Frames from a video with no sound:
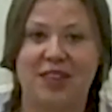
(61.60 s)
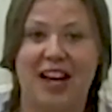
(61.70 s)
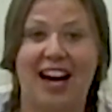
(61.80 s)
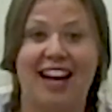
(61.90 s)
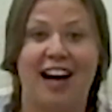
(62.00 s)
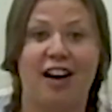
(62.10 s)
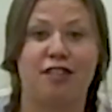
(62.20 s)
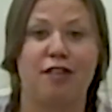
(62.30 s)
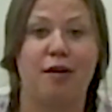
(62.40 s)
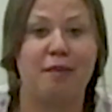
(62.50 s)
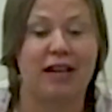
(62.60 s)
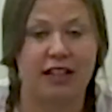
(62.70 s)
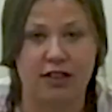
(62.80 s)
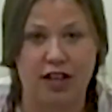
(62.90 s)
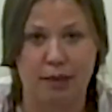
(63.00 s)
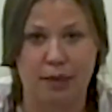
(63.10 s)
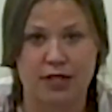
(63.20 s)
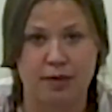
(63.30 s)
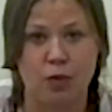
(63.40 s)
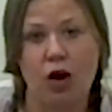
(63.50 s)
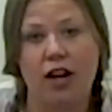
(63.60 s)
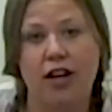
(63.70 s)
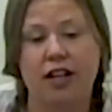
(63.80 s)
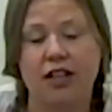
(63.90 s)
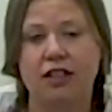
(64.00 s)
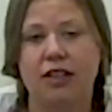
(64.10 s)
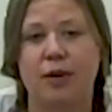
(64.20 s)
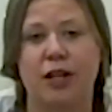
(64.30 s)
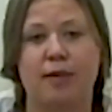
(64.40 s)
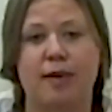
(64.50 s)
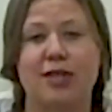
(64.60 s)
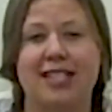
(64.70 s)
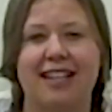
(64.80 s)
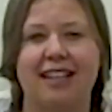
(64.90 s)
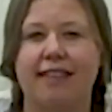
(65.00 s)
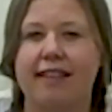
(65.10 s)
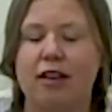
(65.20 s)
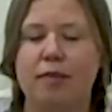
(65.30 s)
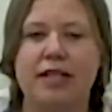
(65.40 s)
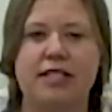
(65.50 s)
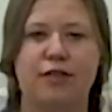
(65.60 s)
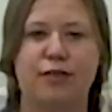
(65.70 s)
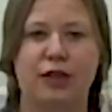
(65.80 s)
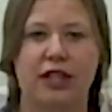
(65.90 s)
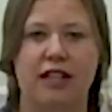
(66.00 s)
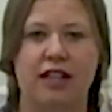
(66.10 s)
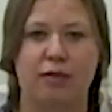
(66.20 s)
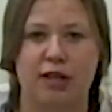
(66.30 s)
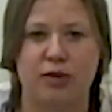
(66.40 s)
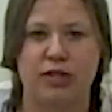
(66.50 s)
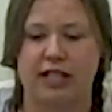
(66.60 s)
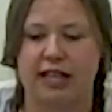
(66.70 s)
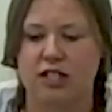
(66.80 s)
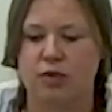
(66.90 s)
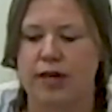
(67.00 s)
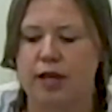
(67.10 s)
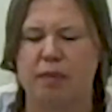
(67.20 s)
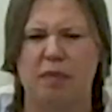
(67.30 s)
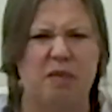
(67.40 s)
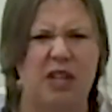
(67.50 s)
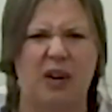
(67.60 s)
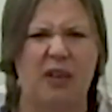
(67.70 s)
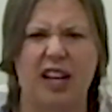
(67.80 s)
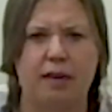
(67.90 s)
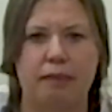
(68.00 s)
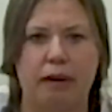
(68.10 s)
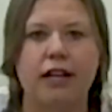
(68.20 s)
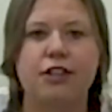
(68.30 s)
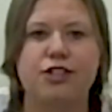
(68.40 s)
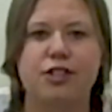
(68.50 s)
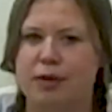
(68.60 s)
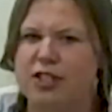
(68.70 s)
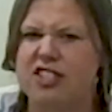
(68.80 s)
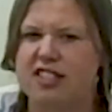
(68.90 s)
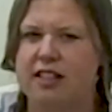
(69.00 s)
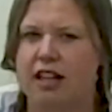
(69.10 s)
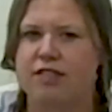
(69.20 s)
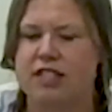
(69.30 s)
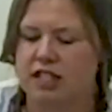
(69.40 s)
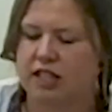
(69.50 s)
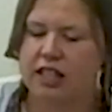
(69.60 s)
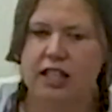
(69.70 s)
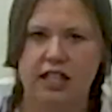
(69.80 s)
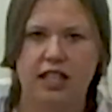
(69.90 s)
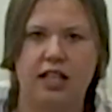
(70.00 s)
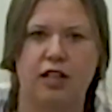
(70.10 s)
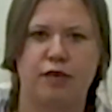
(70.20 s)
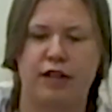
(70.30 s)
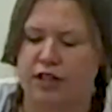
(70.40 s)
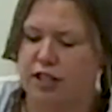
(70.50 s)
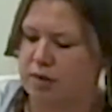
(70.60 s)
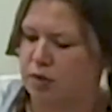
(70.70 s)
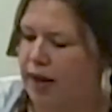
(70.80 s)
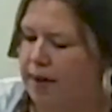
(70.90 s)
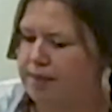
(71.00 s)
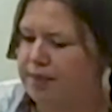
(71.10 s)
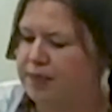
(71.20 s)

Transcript: I have my little cup with some water. We're going to be using it a little bit differently than we used last week. You don't need much, but just enough to get your fingertips wet.